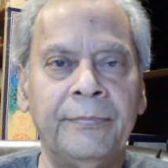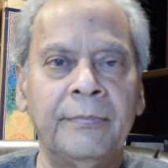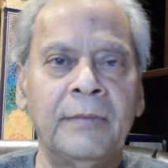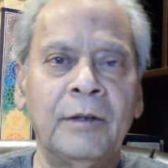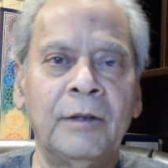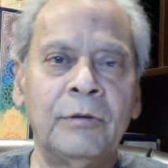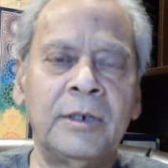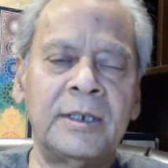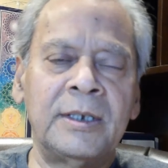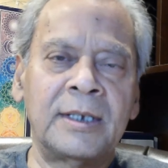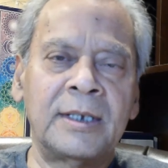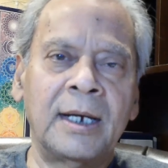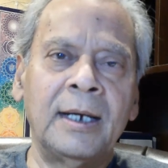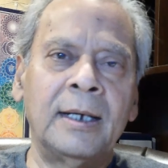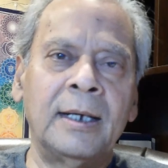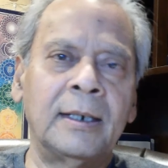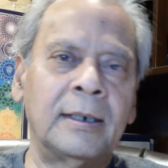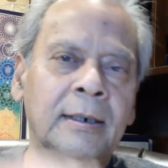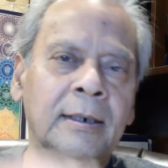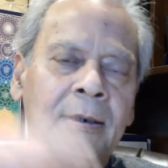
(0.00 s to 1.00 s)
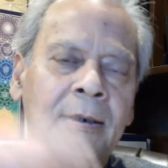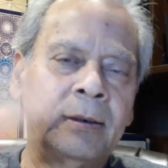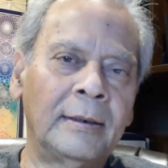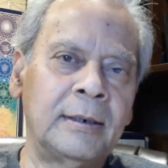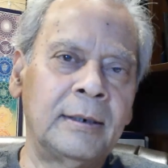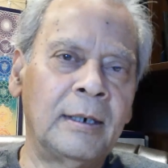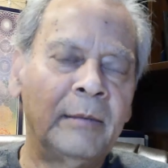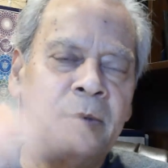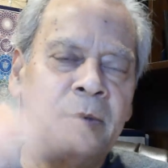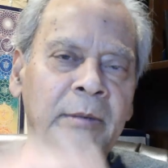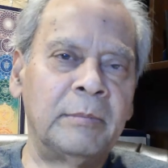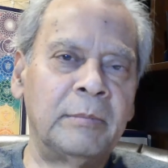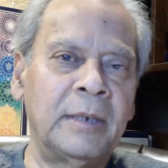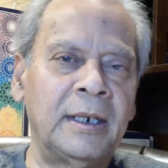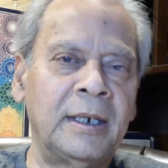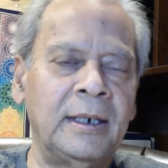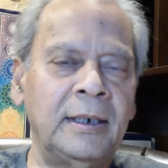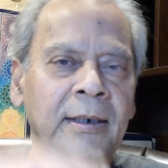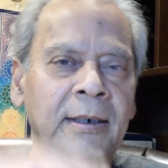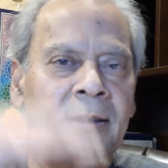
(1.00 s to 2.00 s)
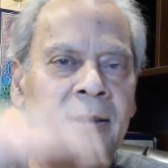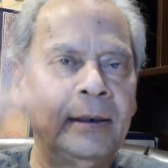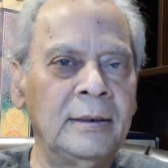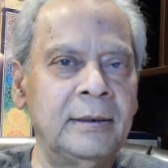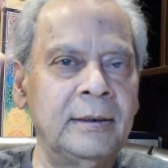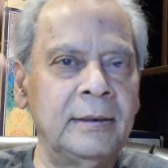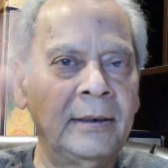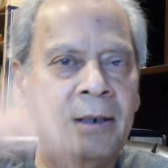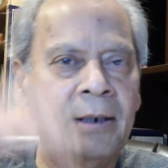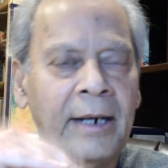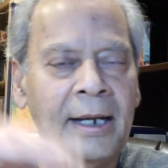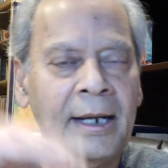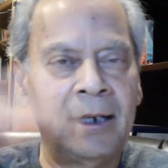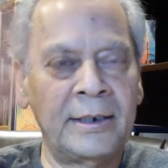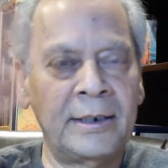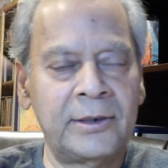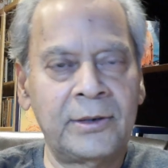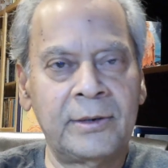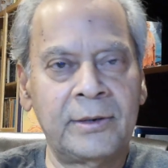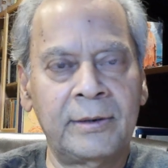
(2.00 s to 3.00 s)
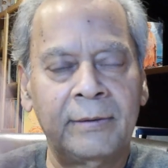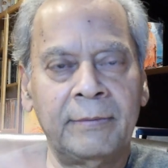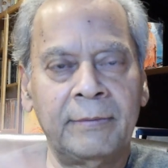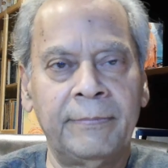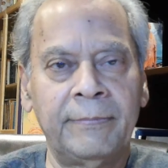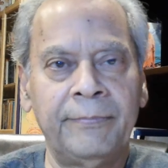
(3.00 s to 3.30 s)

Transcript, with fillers: Now desire comes in many grades.